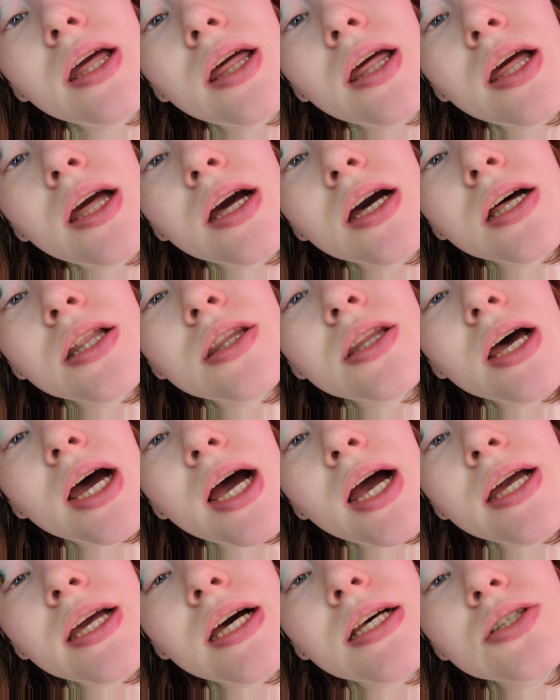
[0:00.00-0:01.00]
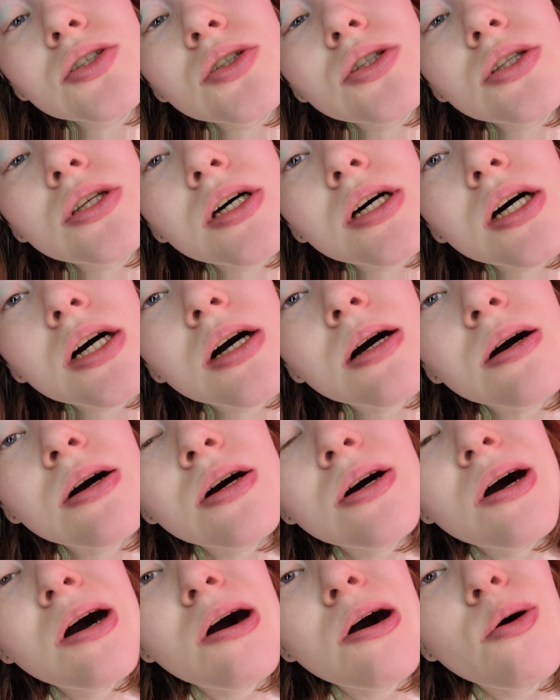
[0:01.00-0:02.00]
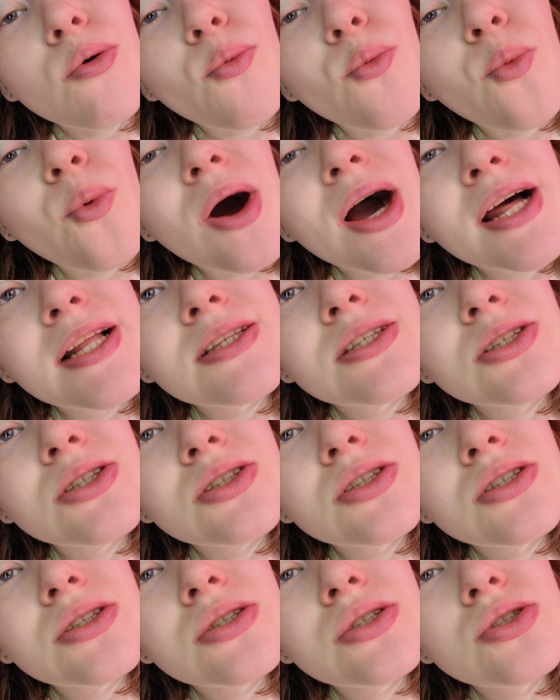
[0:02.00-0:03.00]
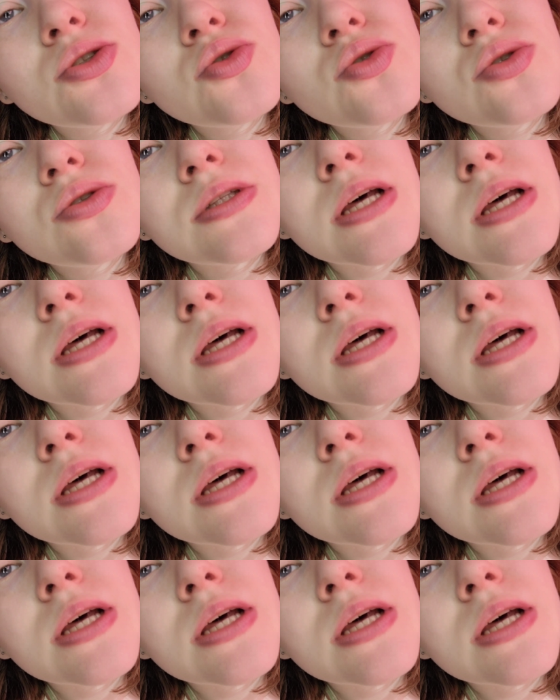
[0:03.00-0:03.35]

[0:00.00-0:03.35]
and I guess the ones